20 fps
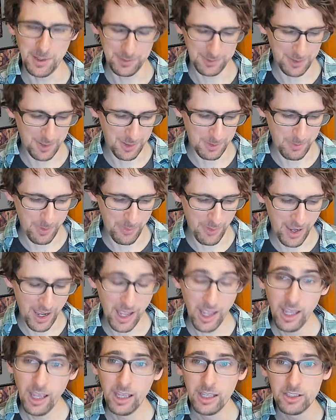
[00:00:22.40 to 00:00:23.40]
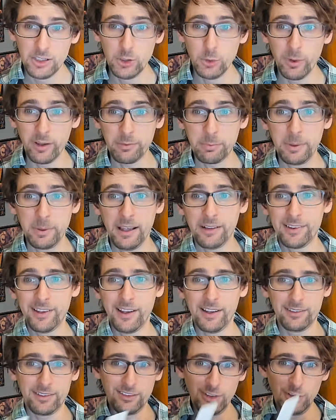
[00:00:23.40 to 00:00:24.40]
Talk about that. USPS
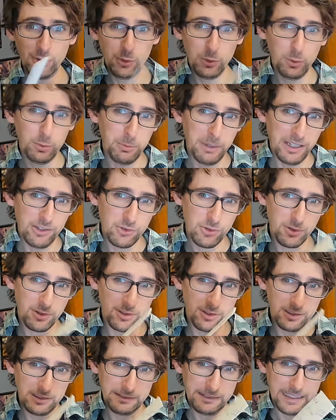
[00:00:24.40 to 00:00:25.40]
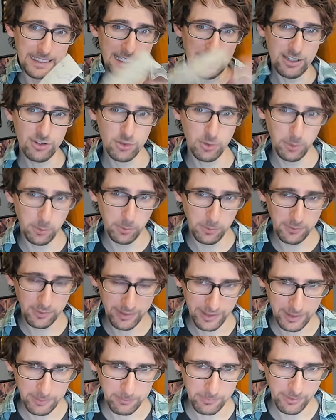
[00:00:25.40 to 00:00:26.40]
has two major issues that
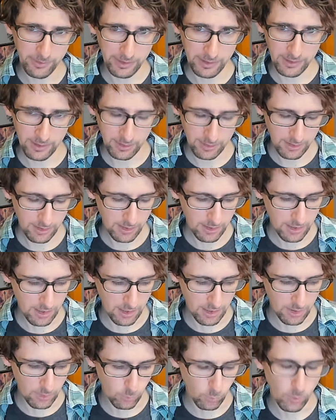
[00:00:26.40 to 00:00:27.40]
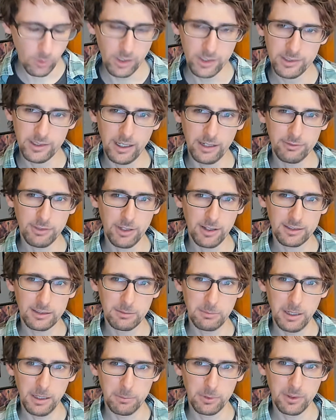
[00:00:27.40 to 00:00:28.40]
I'm seeing. One I've talked
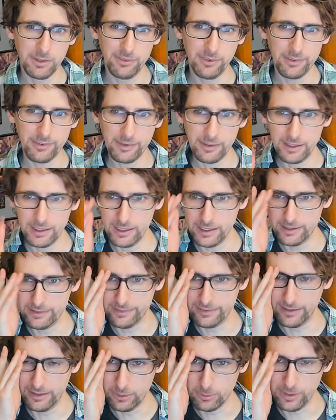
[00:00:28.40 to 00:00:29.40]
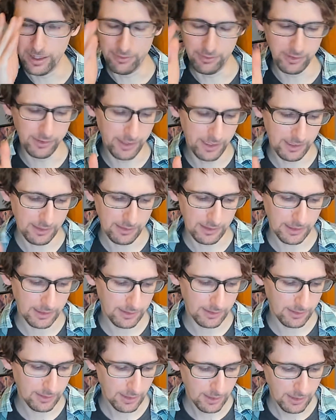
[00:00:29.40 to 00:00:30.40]
about previously. It's the arriving late
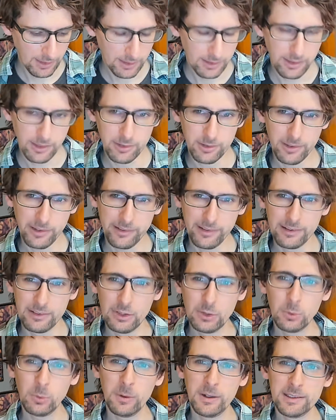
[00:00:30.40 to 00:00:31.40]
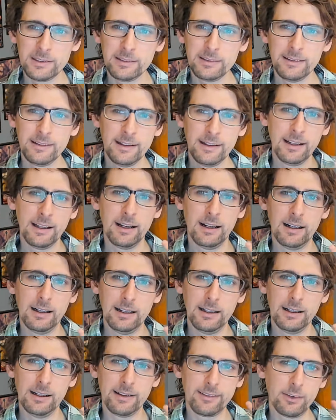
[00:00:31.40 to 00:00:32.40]
thing. The other is a new one.
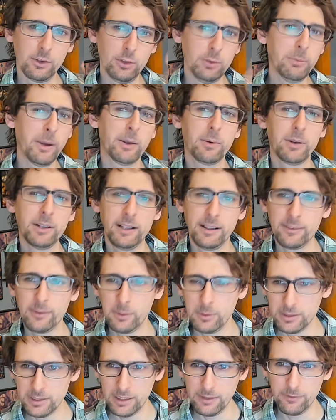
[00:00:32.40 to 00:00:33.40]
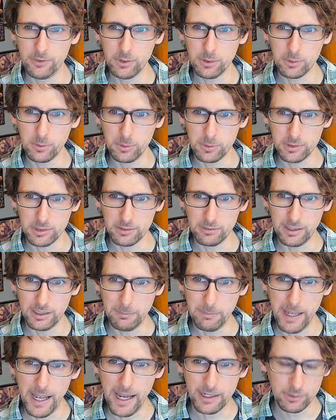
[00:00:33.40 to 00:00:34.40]
So you might run into it if you're ordering a lot of
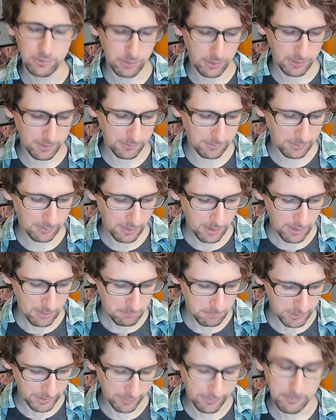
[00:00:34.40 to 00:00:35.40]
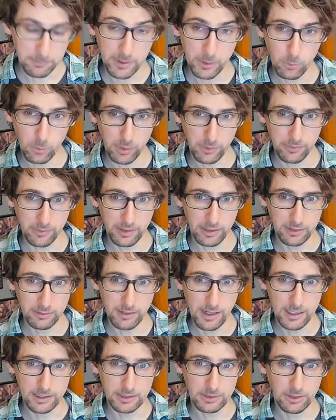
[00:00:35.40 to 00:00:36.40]
packages, but it's something we're seeing a
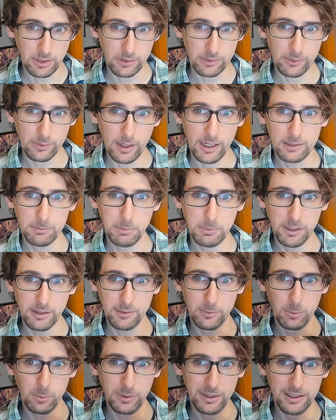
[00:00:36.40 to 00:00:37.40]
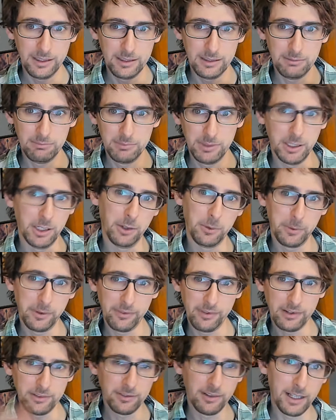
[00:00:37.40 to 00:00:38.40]
lot on our side because we
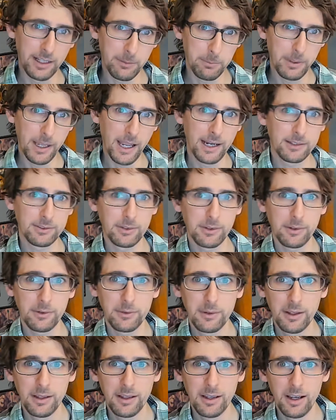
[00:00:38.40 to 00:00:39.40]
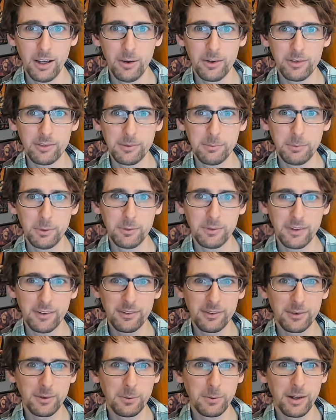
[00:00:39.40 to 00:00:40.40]
send a lot of packages. Oh, I should move this
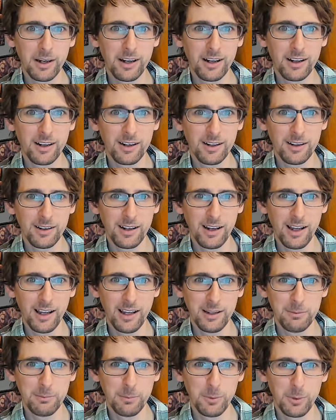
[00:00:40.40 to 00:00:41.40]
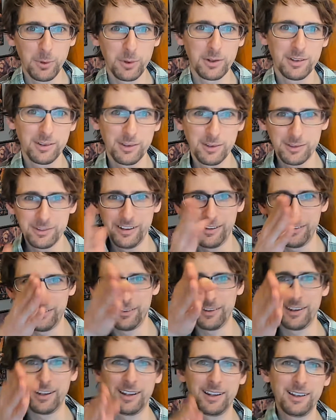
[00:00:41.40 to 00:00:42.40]
to where I am more or less
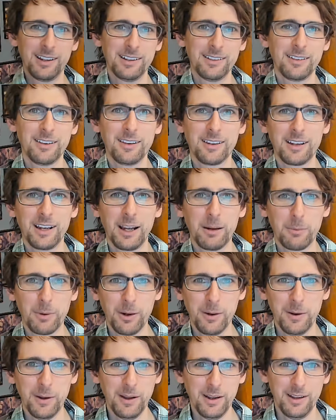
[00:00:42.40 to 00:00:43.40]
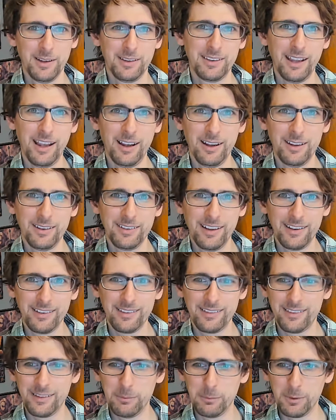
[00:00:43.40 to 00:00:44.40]
looking into the camera. That
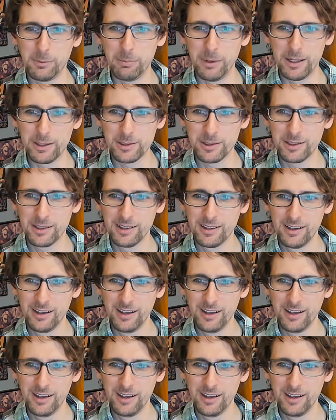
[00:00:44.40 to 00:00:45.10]
seems better.